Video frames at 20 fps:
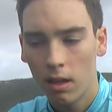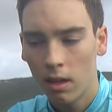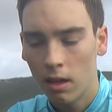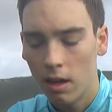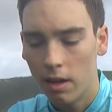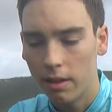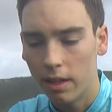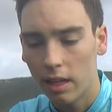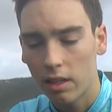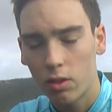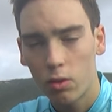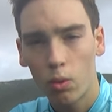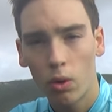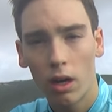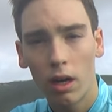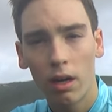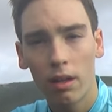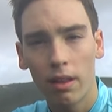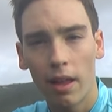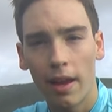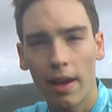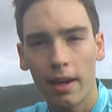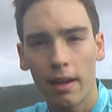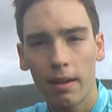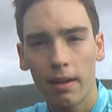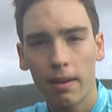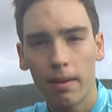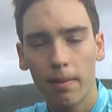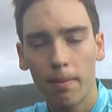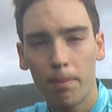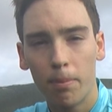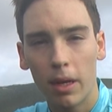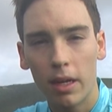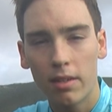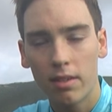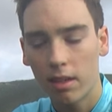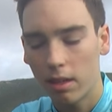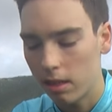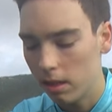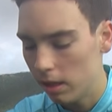and that's where they
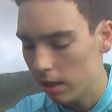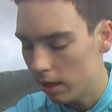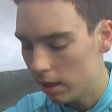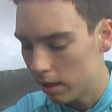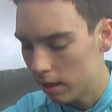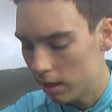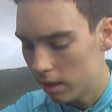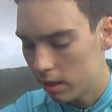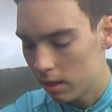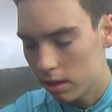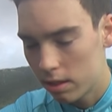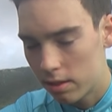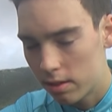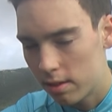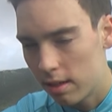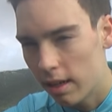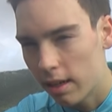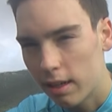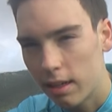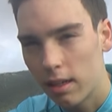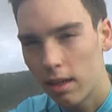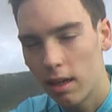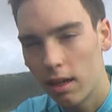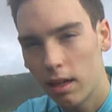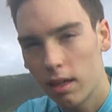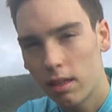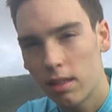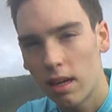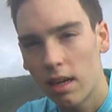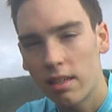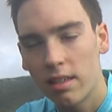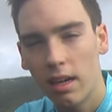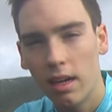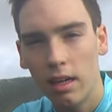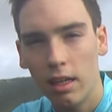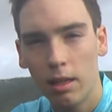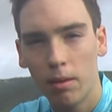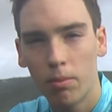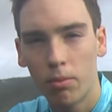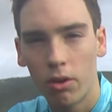basically stick a
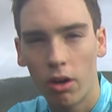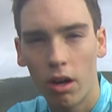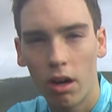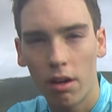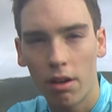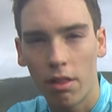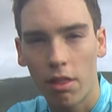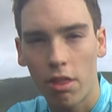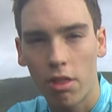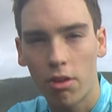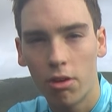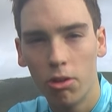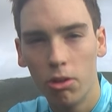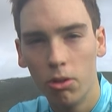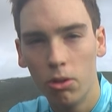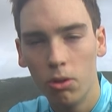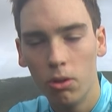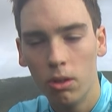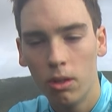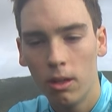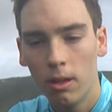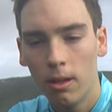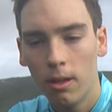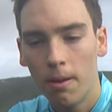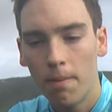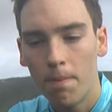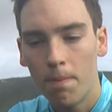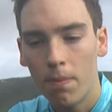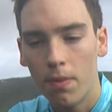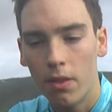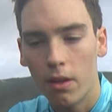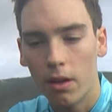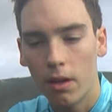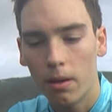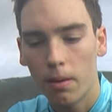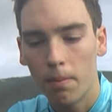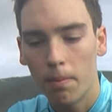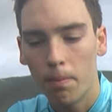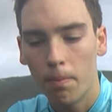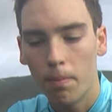titanium rod through the